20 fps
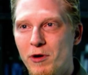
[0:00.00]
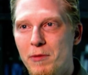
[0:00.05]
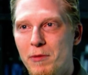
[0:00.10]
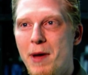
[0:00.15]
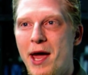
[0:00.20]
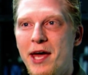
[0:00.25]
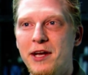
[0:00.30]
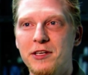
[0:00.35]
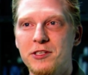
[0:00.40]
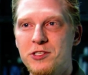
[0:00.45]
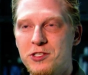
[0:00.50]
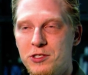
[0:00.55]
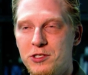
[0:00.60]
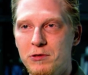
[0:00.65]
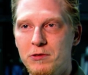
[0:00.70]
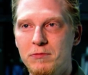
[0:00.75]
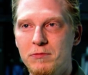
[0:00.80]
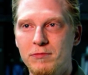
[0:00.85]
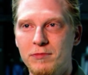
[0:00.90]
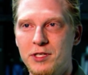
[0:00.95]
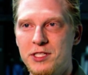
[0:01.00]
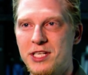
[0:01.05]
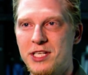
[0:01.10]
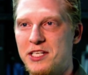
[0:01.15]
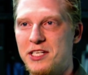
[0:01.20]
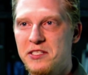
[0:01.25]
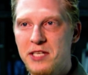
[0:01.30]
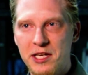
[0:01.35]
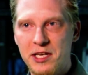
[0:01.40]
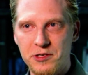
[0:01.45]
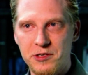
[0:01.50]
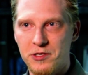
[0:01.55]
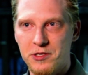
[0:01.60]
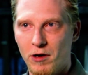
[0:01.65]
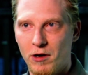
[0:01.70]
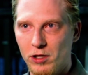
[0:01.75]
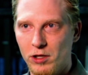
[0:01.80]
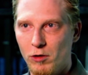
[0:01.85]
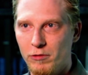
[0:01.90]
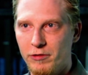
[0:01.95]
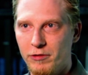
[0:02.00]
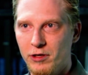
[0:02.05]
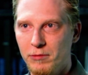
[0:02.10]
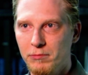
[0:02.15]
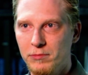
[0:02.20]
put Matt in a suit, he's got sensors all over